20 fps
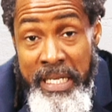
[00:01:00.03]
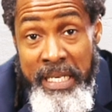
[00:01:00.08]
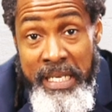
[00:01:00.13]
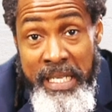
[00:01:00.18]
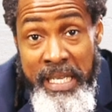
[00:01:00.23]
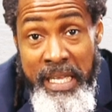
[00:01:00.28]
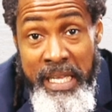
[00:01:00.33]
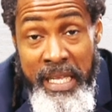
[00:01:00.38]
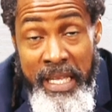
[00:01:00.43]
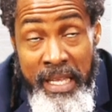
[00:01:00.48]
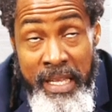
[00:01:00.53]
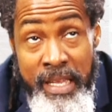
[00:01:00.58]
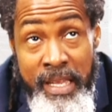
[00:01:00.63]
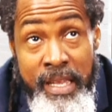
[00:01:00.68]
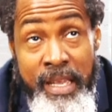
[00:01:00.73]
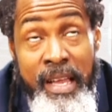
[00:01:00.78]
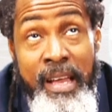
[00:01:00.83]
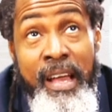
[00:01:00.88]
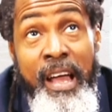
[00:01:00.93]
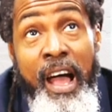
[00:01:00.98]
D,
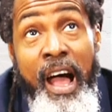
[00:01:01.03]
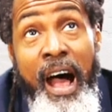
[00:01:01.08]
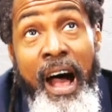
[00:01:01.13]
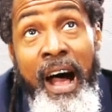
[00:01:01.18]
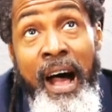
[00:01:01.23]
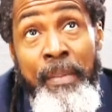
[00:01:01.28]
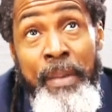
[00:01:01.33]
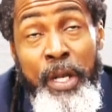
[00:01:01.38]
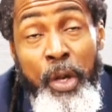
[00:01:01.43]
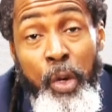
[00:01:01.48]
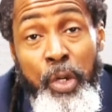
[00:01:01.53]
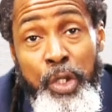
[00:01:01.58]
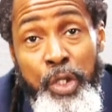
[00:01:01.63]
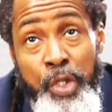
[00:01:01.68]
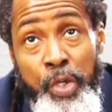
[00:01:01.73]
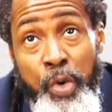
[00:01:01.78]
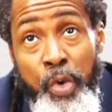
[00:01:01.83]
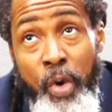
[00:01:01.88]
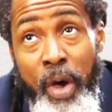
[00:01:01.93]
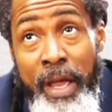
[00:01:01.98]
E. It
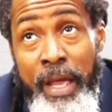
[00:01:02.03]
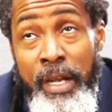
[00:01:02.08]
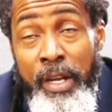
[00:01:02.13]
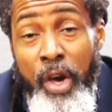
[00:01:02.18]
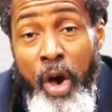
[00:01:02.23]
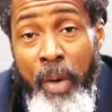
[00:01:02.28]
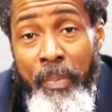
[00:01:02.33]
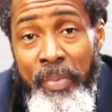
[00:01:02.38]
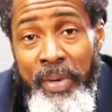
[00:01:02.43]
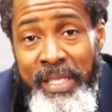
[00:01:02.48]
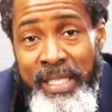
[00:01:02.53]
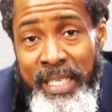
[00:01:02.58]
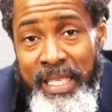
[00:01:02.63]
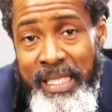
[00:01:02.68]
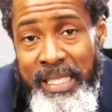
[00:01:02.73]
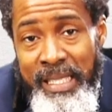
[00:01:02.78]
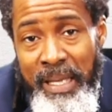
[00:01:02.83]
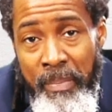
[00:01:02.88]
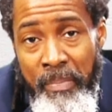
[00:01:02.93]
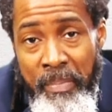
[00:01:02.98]
also
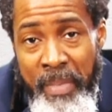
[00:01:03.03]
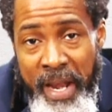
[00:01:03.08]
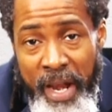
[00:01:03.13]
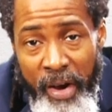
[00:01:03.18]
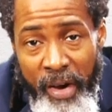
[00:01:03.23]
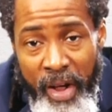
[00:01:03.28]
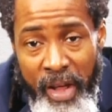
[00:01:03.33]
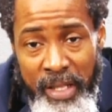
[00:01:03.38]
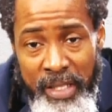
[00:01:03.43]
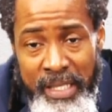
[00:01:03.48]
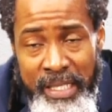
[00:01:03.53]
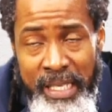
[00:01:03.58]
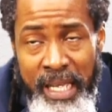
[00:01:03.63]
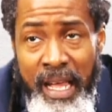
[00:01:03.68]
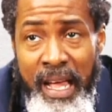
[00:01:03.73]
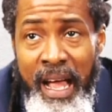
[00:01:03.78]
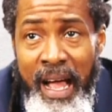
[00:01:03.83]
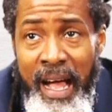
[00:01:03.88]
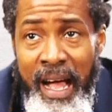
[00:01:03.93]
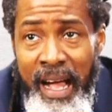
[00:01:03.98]
encompasses minerals,
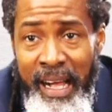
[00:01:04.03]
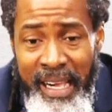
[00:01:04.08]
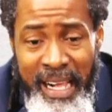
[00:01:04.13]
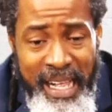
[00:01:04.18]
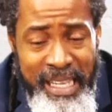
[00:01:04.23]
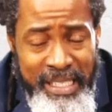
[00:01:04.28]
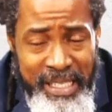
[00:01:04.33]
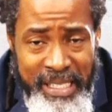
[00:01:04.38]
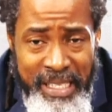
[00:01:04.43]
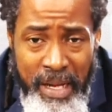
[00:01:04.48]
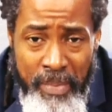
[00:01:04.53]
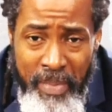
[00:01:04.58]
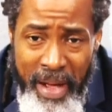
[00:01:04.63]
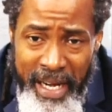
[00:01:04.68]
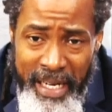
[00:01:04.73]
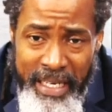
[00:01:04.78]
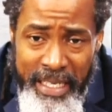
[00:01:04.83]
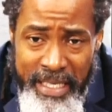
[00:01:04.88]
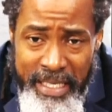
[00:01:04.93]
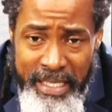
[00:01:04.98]
calcium,
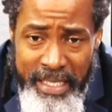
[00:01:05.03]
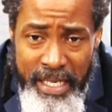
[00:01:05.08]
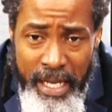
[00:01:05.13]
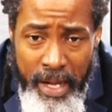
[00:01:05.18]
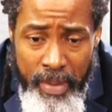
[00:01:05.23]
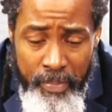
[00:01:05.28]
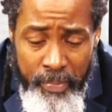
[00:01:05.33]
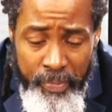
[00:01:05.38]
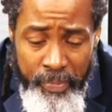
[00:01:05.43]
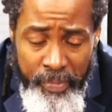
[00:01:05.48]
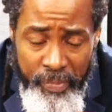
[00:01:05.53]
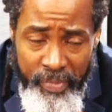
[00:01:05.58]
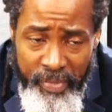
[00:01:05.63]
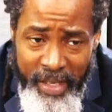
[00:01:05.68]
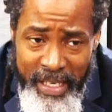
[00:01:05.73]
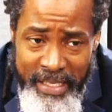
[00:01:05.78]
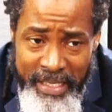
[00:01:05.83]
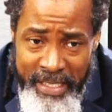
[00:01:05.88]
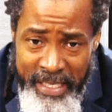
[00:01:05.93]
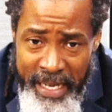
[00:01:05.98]
magnesium,
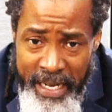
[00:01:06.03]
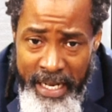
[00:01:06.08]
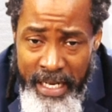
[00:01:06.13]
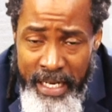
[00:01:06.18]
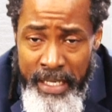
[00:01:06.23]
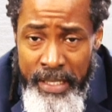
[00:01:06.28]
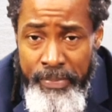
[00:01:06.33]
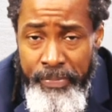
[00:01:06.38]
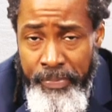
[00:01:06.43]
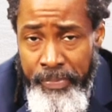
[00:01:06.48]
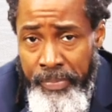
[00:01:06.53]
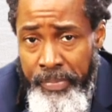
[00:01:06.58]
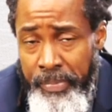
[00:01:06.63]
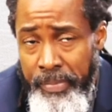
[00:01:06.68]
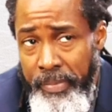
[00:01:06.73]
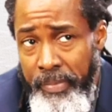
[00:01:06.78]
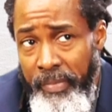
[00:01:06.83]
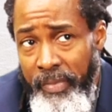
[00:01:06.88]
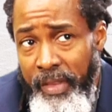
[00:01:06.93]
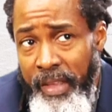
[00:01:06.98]
zinc.
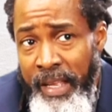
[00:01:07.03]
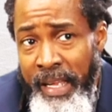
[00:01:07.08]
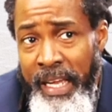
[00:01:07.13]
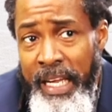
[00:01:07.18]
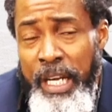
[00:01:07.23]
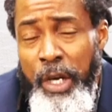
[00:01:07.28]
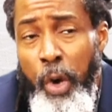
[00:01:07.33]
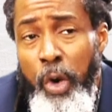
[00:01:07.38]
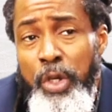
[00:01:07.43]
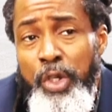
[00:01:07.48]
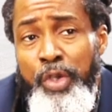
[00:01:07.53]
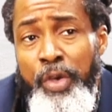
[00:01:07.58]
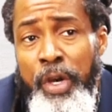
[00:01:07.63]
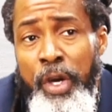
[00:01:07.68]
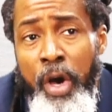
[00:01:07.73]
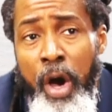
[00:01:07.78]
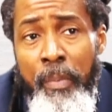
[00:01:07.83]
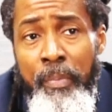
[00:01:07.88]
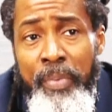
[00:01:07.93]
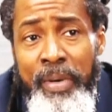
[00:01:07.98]
It also
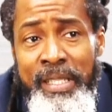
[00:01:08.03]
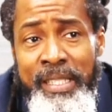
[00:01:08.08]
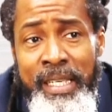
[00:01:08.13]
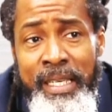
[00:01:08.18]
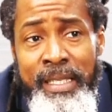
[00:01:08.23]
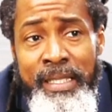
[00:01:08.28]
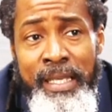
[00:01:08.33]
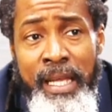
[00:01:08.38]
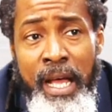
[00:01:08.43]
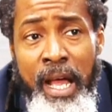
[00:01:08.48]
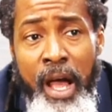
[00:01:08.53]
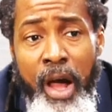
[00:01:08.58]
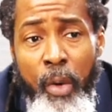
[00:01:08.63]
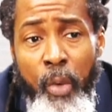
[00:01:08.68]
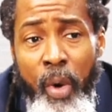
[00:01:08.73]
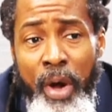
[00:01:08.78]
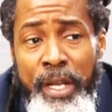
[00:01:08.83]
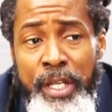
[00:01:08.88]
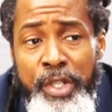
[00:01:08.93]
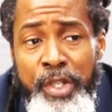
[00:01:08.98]
encompasses
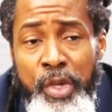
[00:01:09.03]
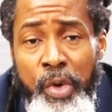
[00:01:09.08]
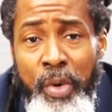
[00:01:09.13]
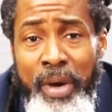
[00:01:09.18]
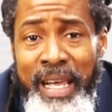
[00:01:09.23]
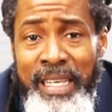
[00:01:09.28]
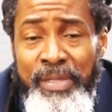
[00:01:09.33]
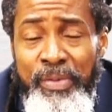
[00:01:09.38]
what is known as